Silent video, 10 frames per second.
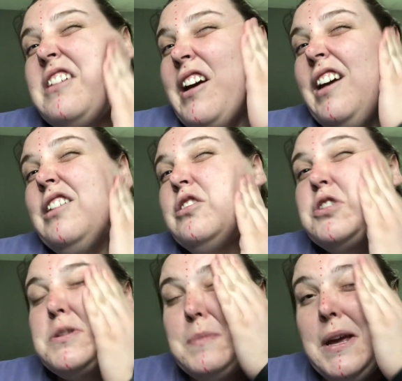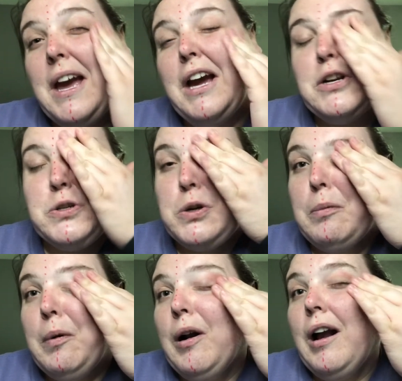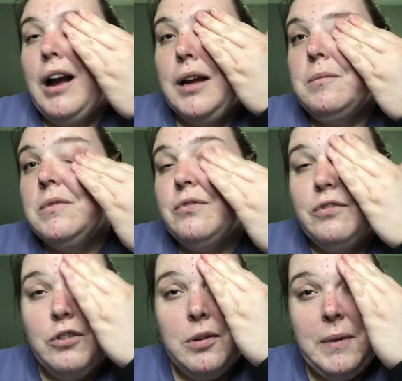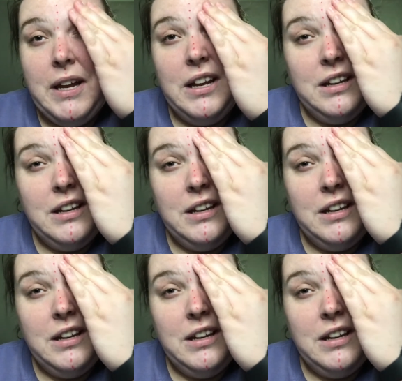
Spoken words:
It'll just be extra primed for me.